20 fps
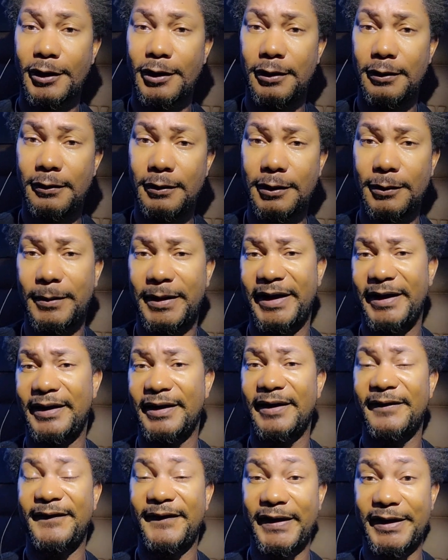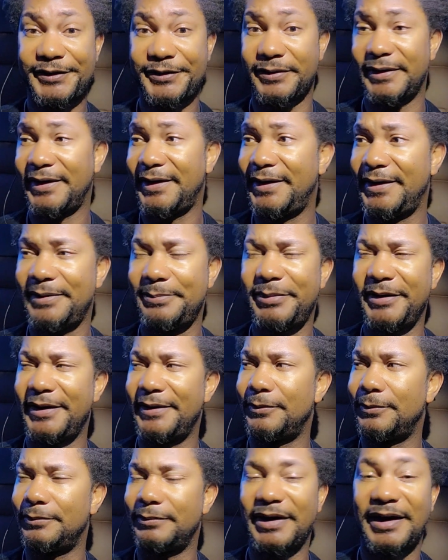older white guy, veteran. He had
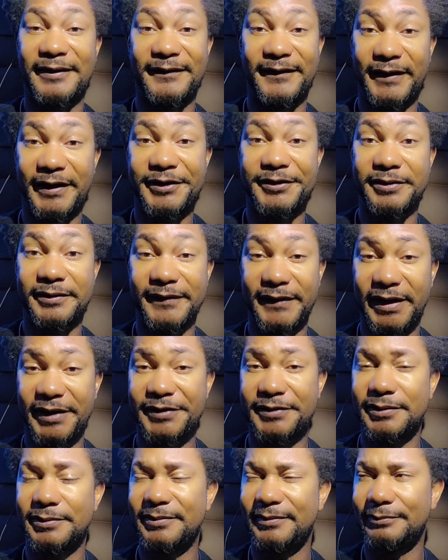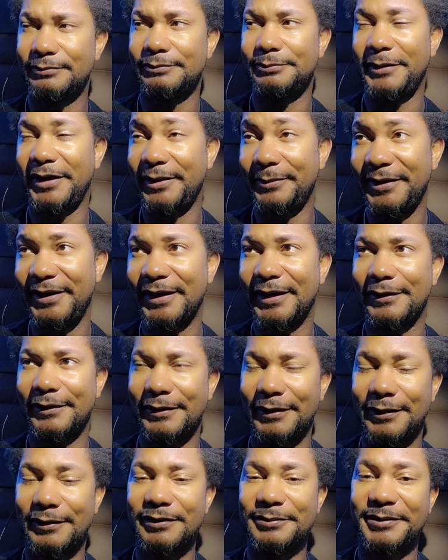been, not veteran, veteran maybe, I
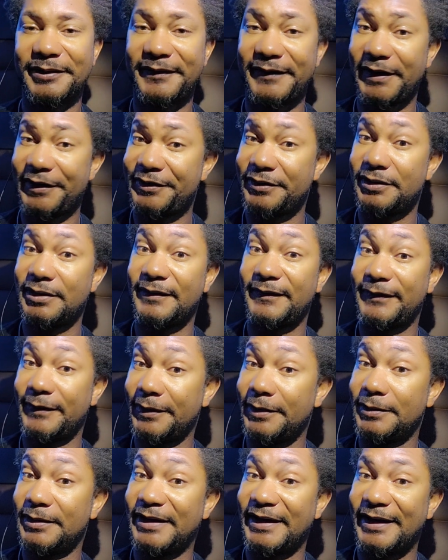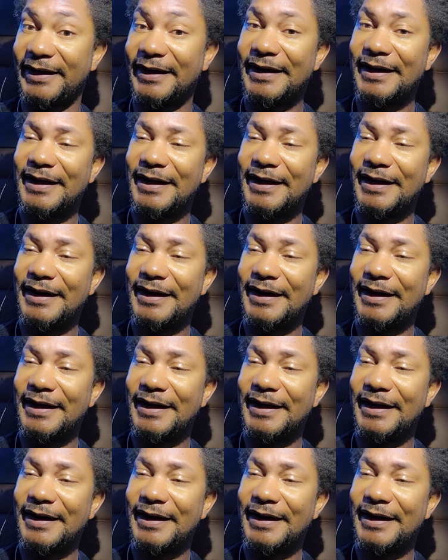don't know, but veteran of Frito-Lay.